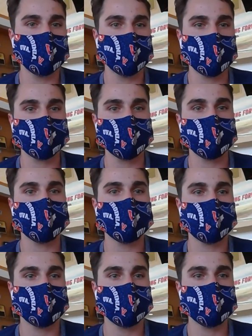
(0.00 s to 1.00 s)
They definitely
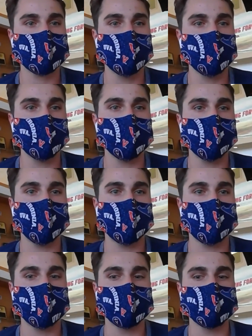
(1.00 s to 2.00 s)
encouraged
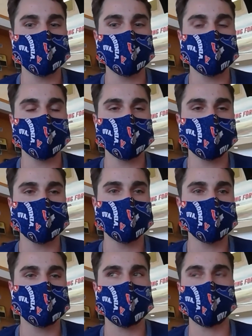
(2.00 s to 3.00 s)

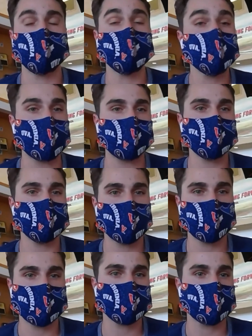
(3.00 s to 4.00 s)
like experience
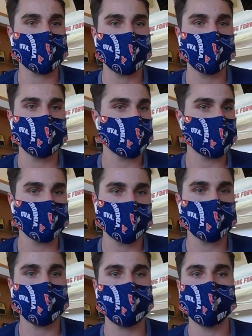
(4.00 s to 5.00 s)
diversification,
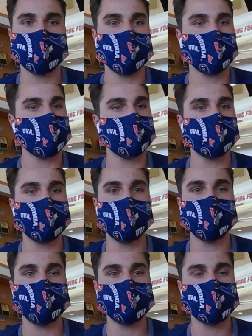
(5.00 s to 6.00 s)

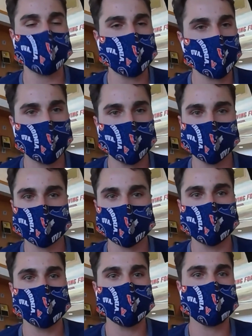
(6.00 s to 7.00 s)
stepping out of your
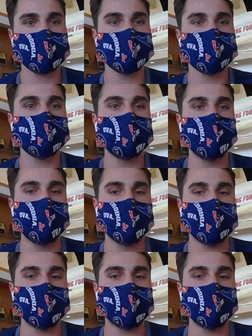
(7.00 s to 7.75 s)
comfort zone,